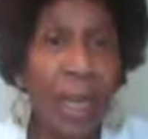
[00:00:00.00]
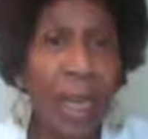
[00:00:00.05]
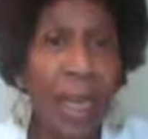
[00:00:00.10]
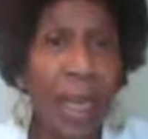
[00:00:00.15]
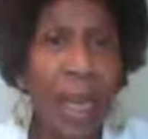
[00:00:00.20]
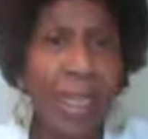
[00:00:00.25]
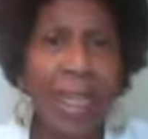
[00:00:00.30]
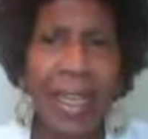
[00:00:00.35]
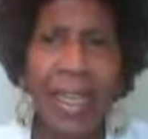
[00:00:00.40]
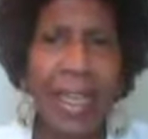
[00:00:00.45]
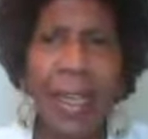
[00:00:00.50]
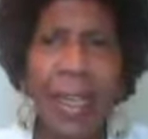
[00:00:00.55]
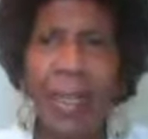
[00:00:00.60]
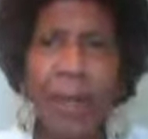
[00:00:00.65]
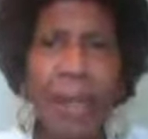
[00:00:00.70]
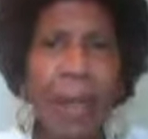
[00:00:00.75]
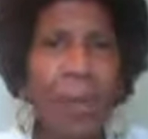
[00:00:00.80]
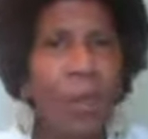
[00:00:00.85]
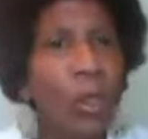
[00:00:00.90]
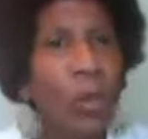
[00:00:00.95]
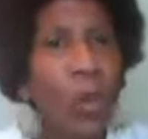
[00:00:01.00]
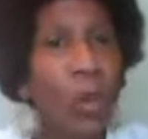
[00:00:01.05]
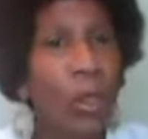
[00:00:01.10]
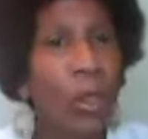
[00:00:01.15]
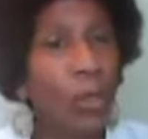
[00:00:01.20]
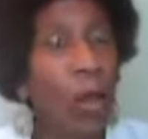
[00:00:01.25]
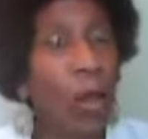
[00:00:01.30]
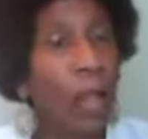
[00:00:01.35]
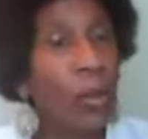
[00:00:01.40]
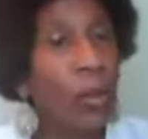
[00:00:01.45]
and that it was
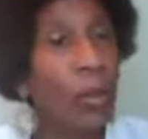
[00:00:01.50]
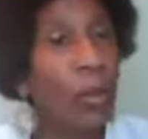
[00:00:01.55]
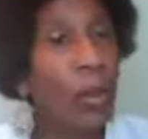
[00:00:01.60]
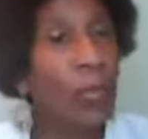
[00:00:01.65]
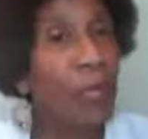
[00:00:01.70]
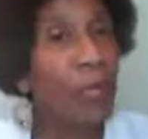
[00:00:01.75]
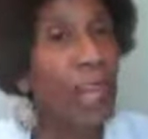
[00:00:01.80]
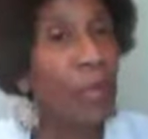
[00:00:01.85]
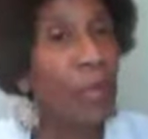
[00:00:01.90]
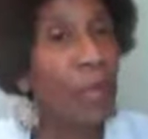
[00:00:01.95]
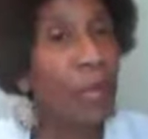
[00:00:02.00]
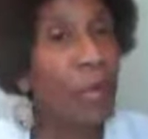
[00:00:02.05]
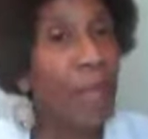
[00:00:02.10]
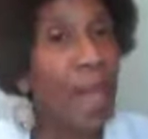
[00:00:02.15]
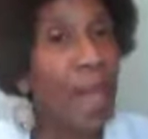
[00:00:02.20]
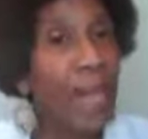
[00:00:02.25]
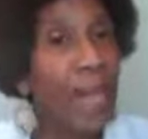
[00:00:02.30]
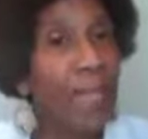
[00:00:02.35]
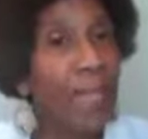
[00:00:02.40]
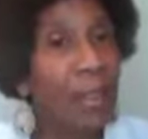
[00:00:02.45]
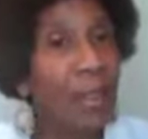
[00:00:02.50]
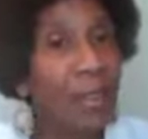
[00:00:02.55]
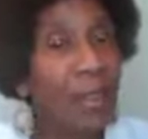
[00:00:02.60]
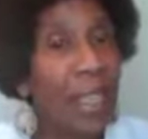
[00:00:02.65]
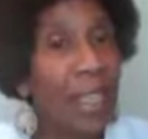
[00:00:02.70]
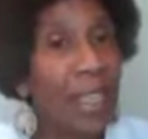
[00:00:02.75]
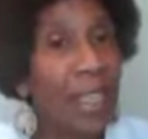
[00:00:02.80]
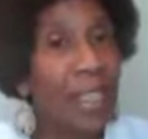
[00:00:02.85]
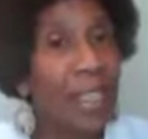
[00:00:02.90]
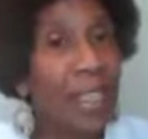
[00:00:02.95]
wonderful. I don't know if that remained. I don't
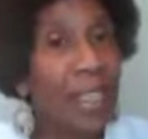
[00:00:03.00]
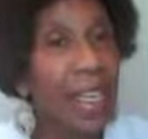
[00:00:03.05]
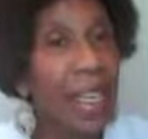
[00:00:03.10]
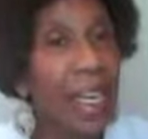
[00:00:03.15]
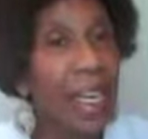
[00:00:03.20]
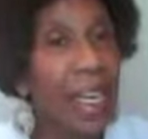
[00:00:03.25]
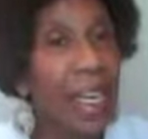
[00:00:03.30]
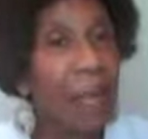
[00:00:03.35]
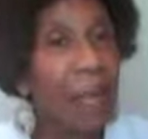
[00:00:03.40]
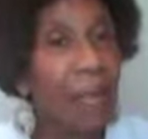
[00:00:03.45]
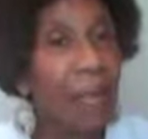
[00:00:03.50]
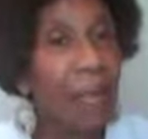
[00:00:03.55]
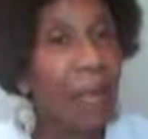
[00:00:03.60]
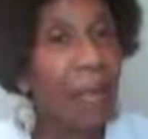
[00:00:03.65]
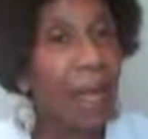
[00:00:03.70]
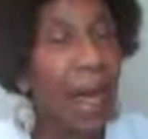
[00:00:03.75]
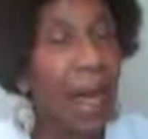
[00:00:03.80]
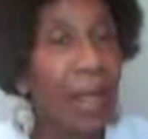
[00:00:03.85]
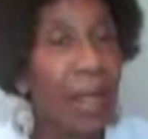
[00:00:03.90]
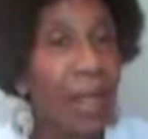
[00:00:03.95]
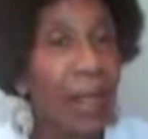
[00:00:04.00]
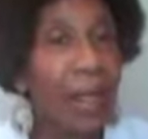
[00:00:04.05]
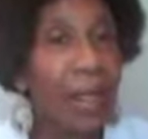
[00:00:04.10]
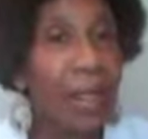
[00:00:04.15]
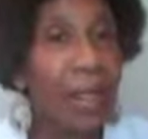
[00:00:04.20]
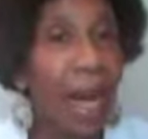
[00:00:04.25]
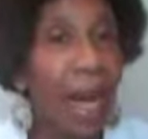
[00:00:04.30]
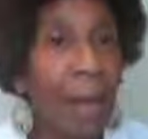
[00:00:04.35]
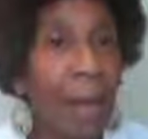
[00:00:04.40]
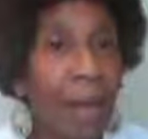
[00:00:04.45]
think it stayed, but I know the
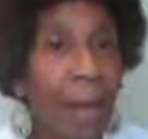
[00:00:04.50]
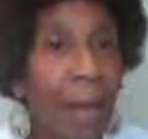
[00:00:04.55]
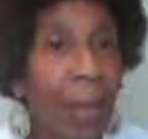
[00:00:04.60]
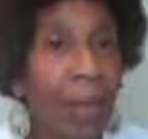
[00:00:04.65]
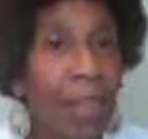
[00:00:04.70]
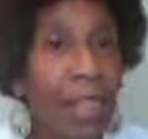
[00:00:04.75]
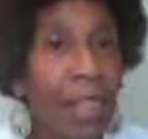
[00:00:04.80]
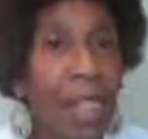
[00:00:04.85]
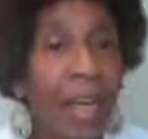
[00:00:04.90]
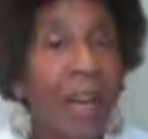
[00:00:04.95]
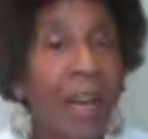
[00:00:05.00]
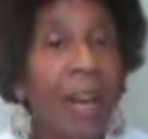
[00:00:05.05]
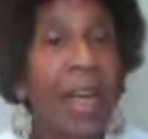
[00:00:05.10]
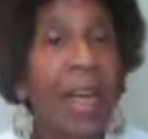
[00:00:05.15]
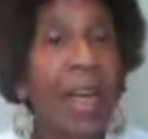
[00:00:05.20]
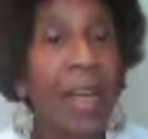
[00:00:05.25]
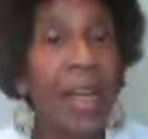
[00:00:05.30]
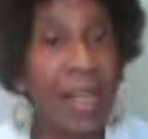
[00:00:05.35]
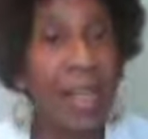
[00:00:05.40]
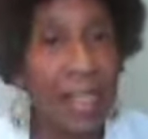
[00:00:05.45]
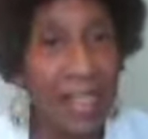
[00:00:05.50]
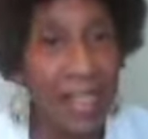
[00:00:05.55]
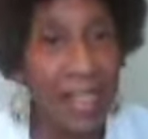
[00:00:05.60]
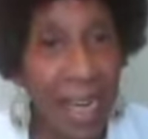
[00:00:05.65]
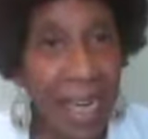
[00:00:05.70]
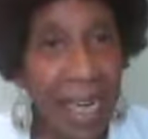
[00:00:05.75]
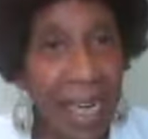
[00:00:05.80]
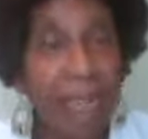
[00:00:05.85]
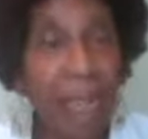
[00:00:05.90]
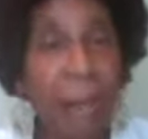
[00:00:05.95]
time I was there, it
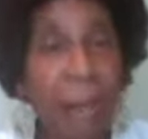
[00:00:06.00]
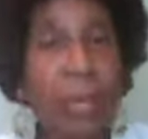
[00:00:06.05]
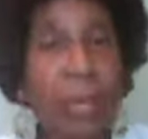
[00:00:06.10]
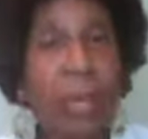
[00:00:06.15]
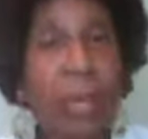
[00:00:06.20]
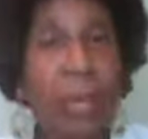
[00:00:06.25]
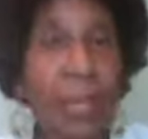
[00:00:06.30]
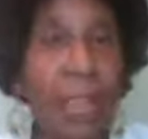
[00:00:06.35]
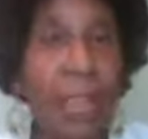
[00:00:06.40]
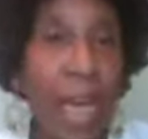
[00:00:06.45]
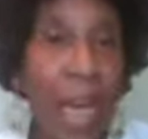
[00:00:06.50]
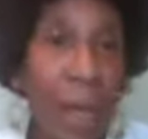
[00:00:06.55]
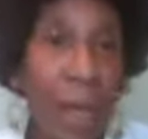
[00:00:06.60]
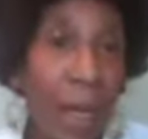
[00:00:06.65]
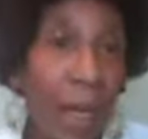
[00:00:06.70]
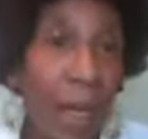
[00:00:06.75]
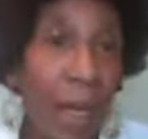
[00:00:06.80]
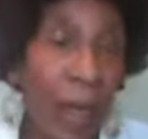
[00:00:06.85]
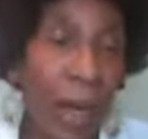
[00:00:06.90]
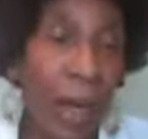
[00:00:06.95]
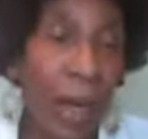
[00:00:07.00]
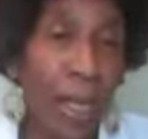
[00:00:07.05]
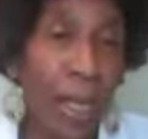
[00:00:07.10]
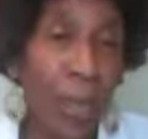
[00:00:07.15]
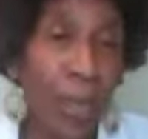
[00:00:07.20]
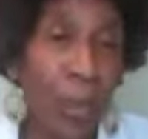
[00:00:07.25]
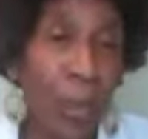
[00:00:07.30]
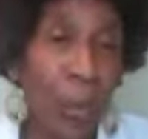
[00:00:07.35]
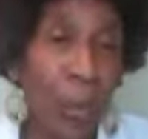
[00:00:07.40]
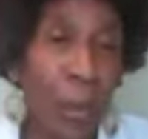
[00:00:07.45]
stayed up until the time I
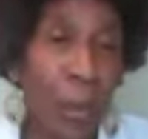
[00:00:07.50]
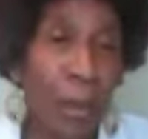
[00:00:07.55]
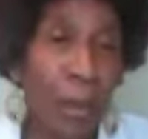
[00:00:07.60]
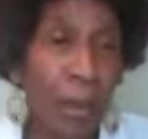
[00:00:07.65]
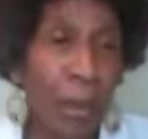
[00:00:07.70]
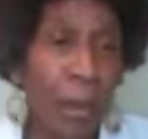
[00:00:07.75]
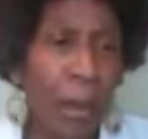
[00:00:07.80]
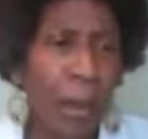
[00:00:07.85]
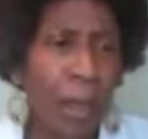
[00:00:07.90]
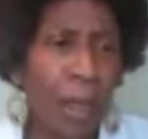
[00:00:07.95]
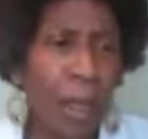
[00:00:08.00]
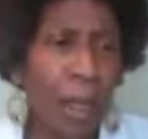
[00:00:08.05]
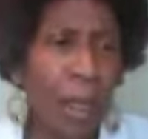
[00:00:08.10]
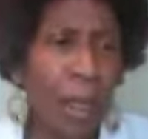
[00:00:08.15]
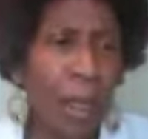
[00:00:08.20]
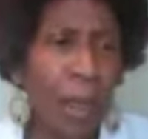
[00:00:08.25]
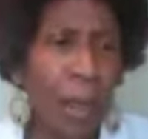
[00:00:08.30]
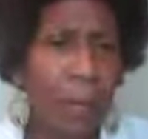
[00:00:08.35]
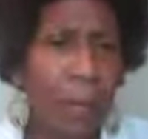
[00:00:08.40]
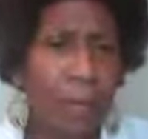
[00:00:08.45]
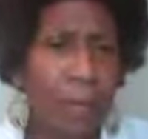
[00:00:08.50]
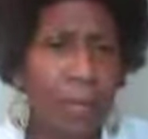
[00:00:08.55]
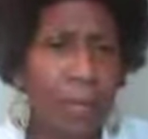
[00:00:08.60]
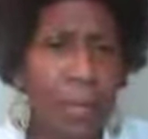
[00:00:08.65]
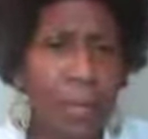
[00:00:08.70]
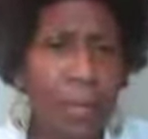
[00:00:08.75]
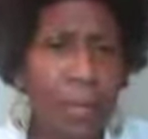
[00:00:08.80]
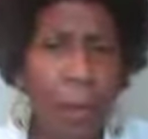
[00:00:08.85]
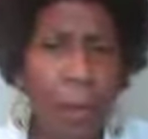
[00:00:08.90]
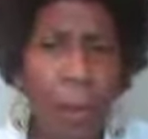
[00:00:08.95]
graduated in
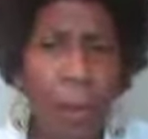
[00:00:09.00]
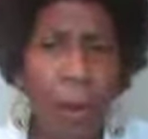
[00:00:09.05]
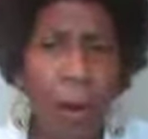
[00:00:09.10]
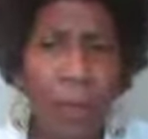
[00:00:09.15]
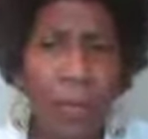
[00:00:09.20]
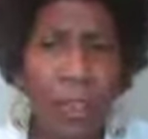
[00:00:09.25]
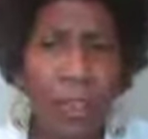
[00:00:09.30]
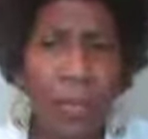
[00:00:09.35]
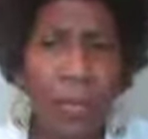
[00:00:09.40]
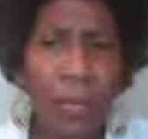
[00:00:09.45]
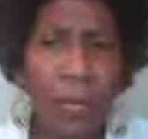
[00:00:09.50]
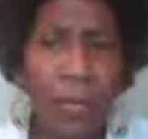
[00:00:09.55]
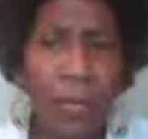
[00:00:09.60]
March of